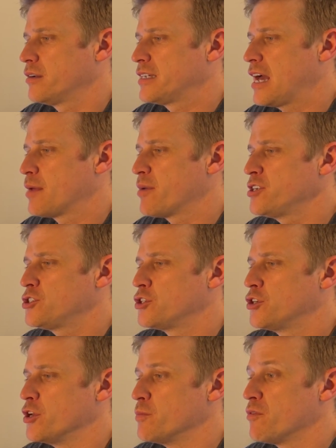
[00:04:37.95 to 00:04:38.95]
calibration
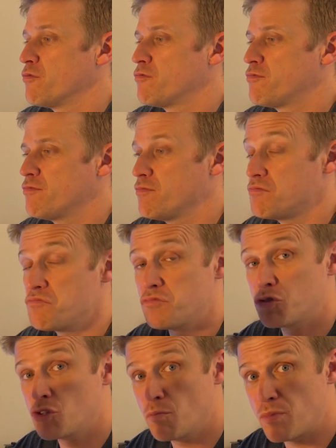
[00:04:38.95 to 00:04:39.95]
cube.
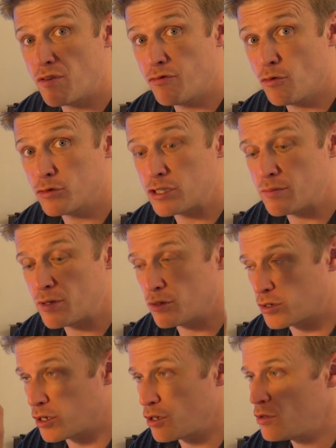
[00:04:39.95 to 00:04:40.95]
Should be
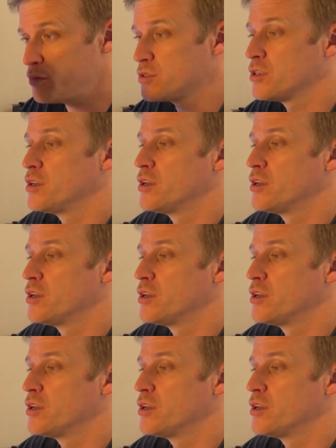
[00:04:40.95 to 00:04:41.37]
40mm cubed,